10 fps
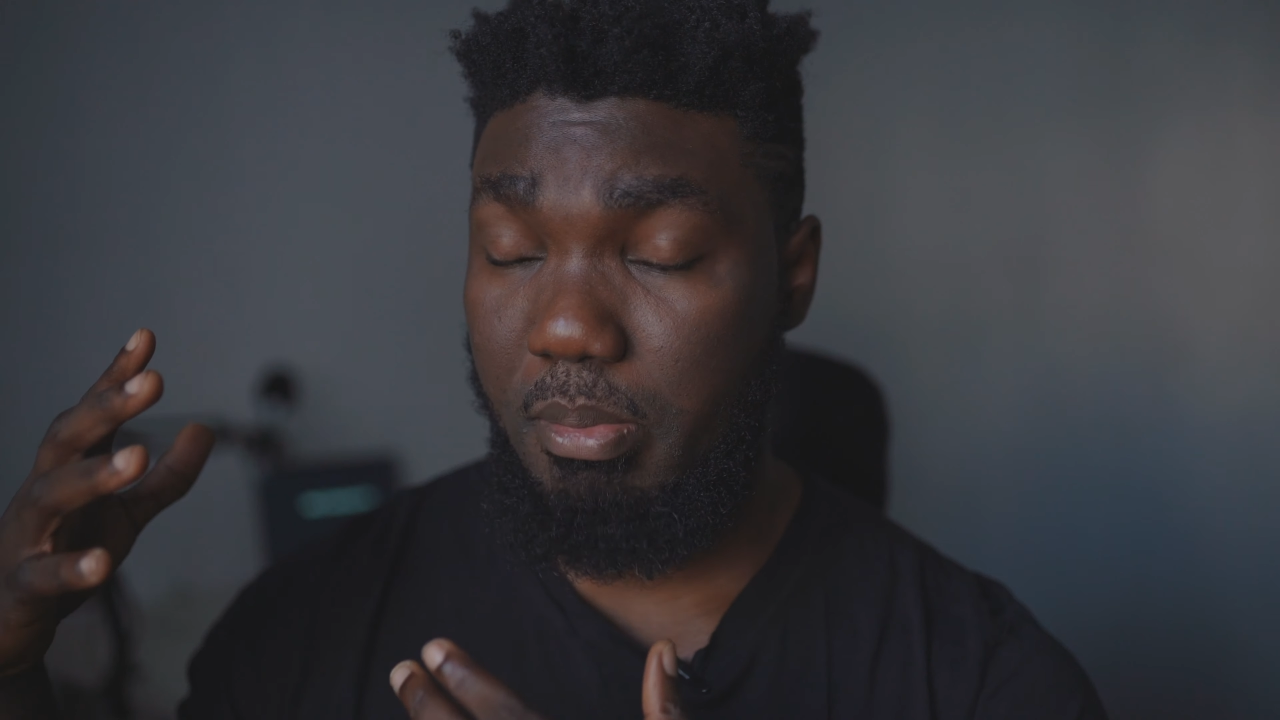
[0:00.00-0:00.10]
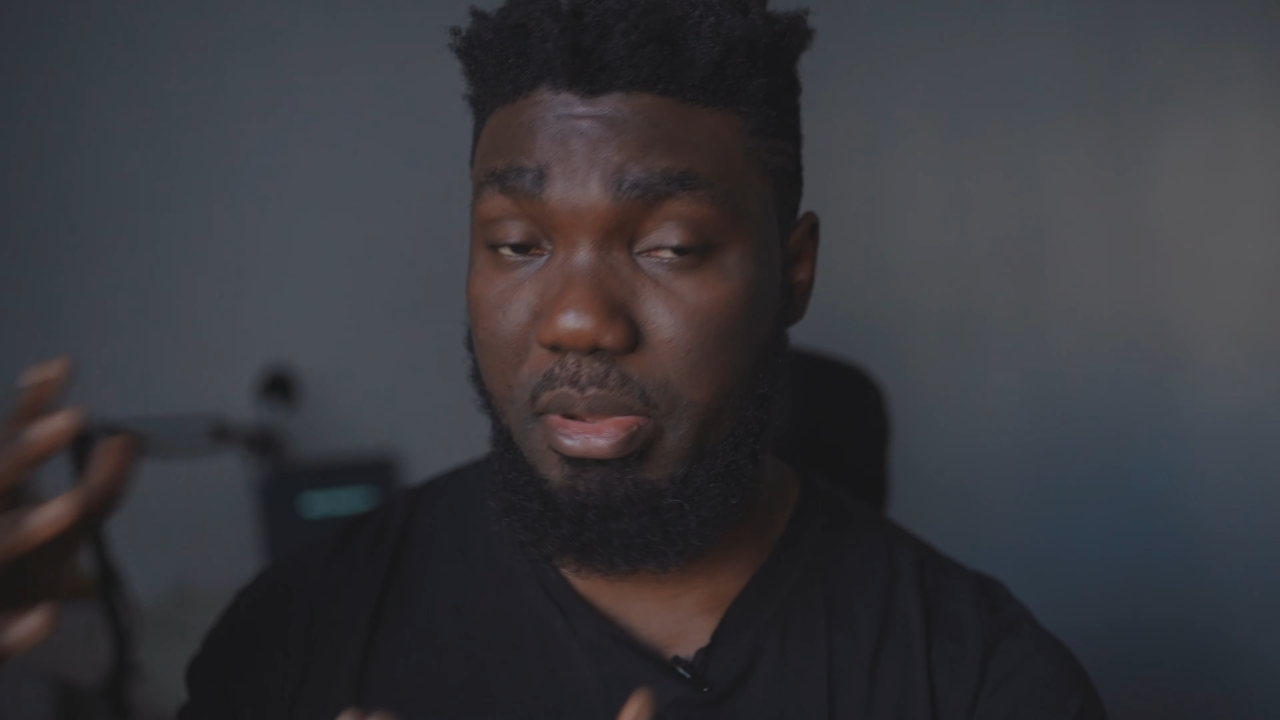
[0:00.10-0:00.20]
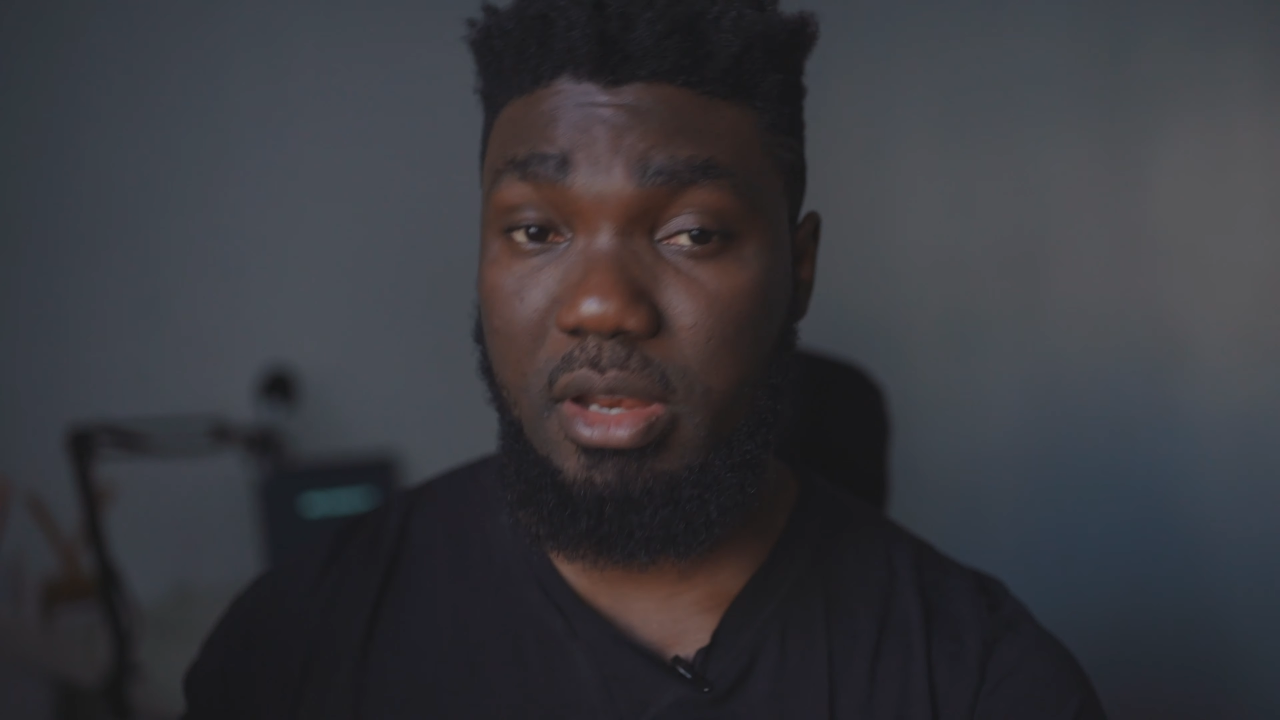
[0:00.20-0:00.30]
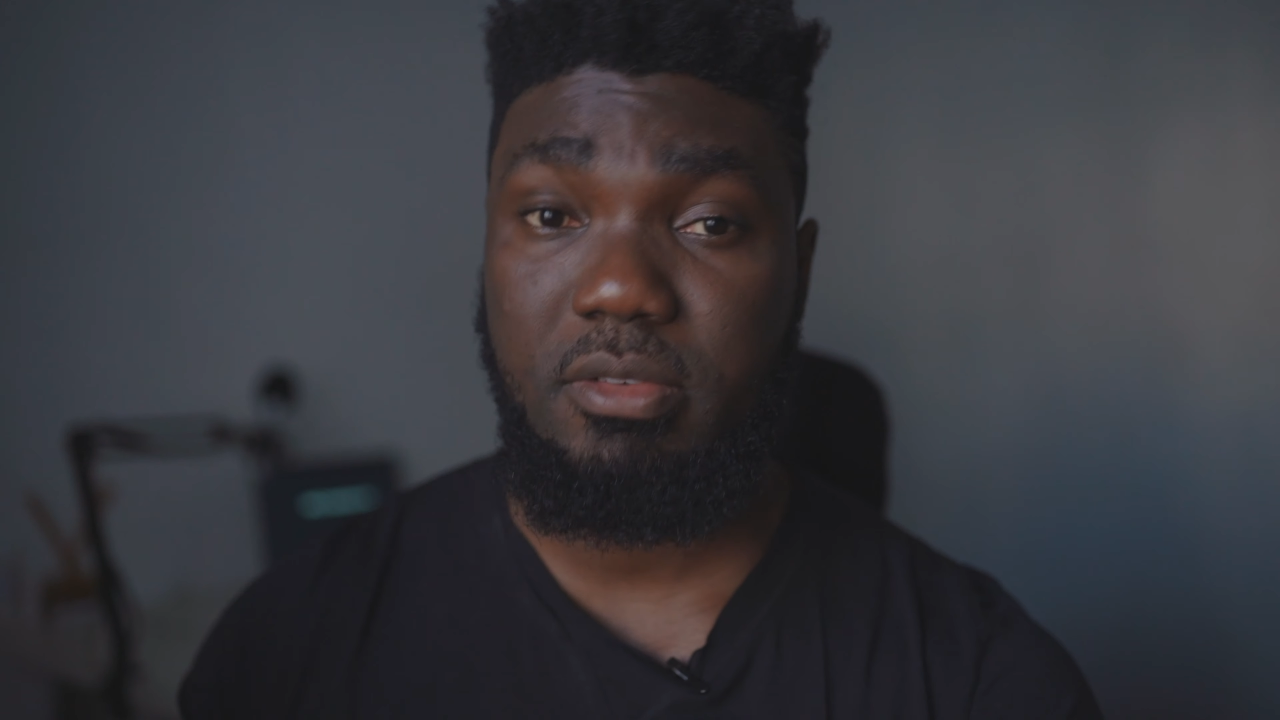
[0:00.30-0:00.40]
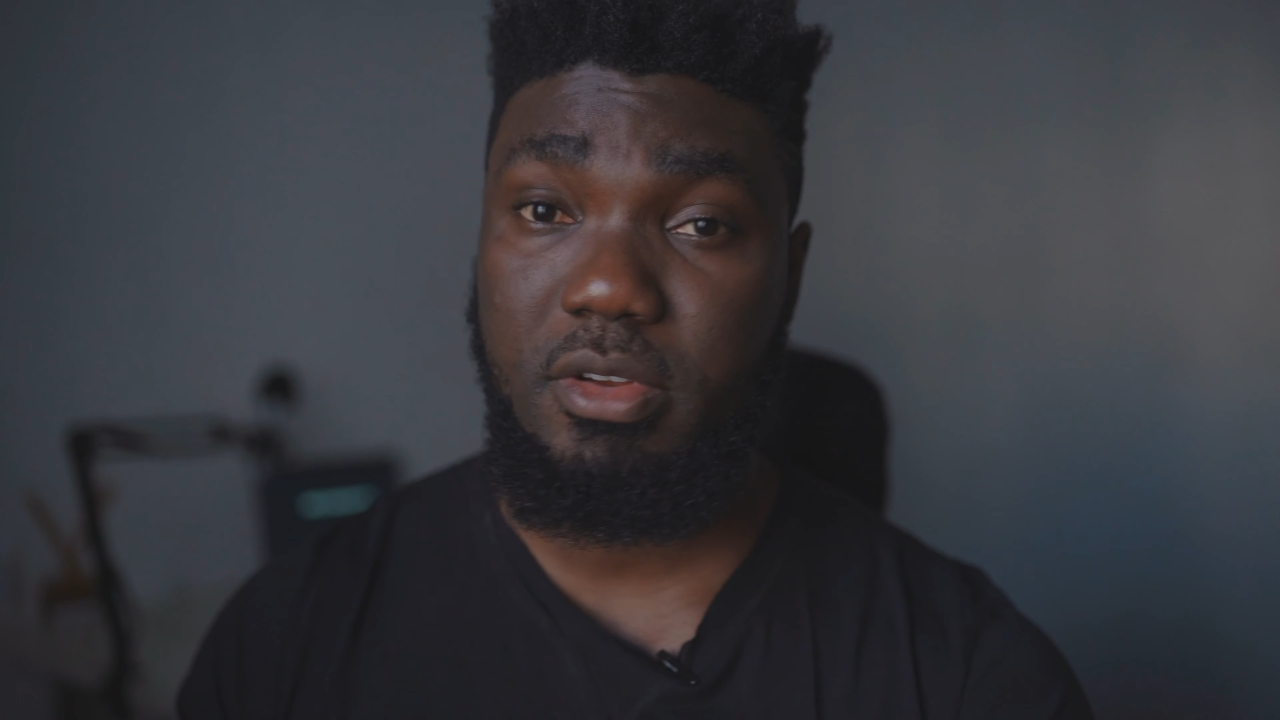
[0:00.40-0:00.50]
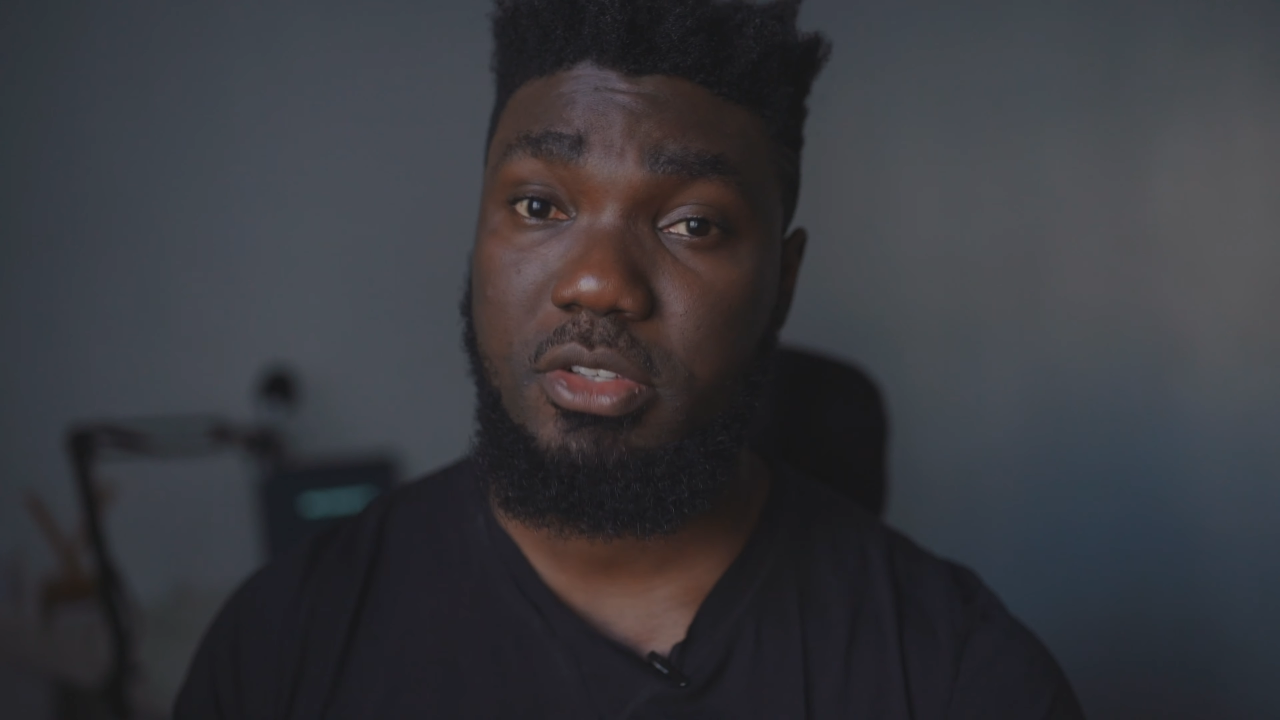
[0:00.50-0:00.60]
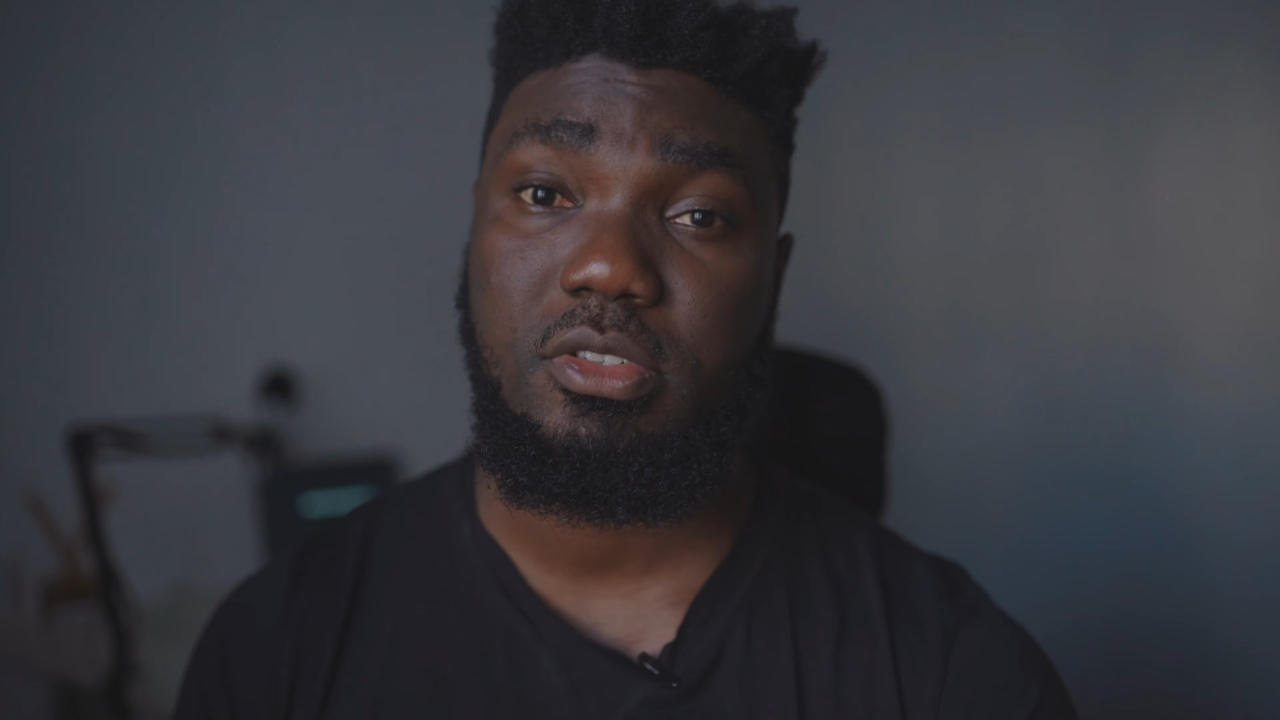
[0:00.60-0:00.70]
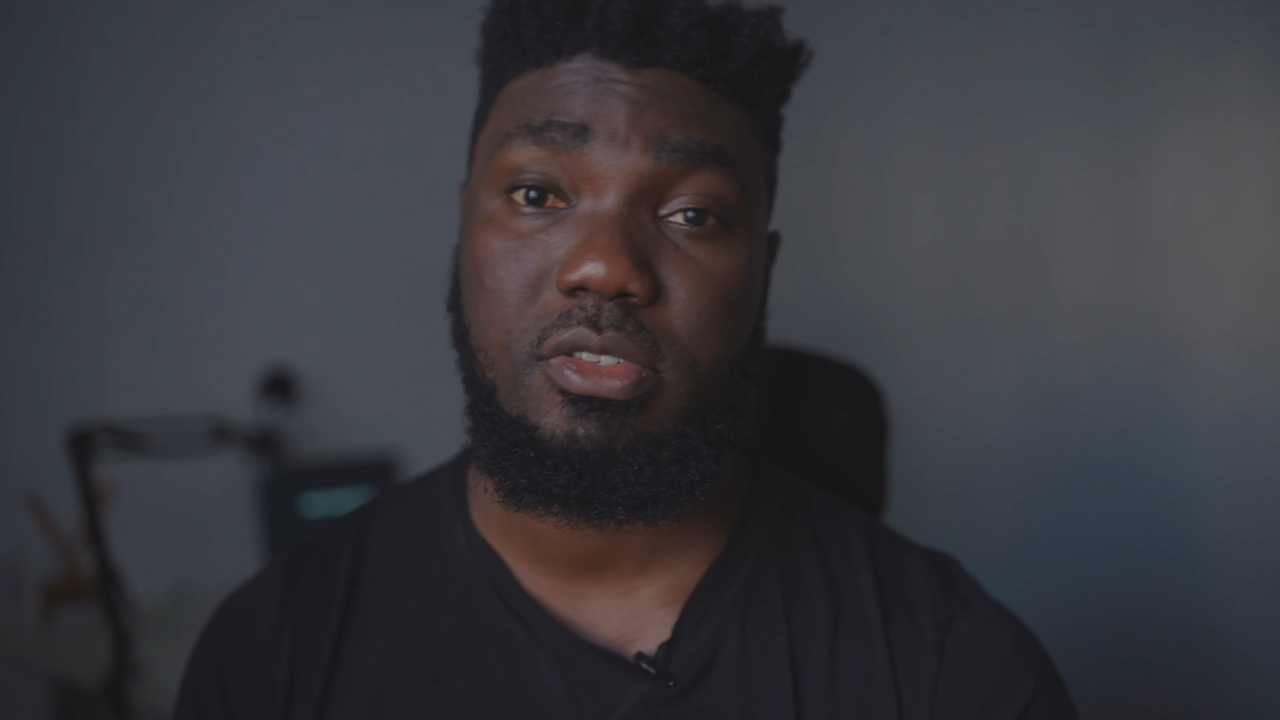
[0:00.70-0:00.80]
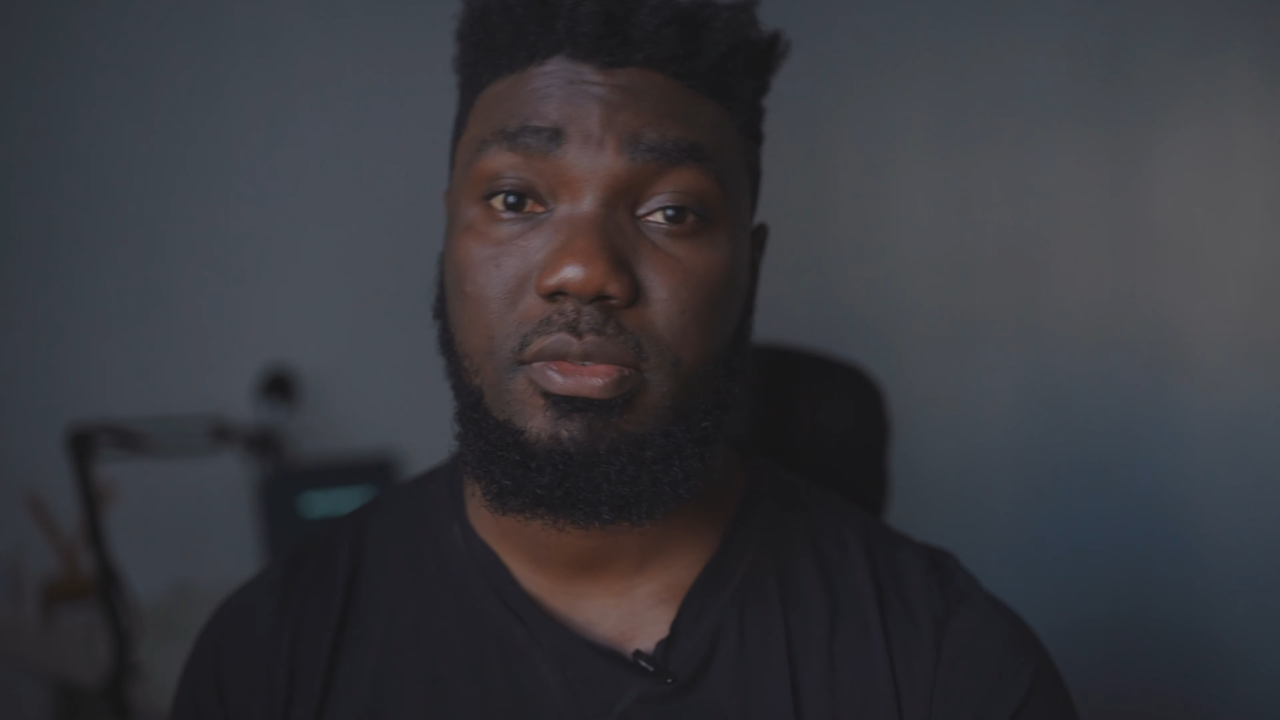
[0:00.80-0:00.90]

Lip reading: better versions